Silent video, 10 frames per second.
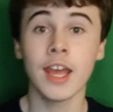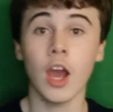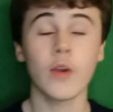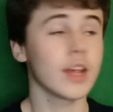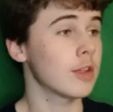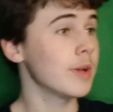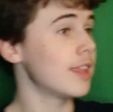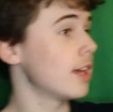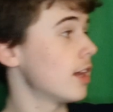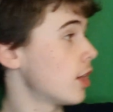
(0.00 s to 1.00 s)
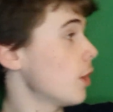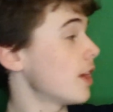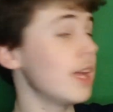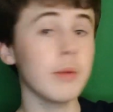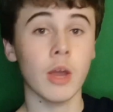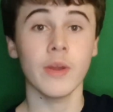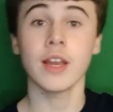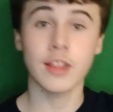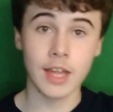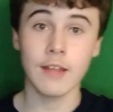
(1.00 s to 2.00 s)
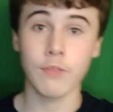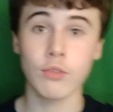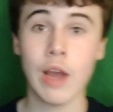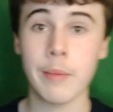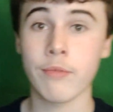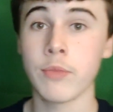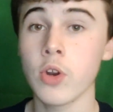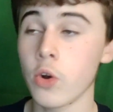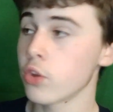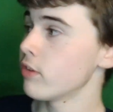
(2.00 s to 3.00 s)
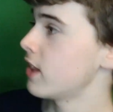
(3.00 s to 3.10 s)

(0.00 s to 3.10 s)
okay, so is he going to keep going and save the rabbit from the dogs, or is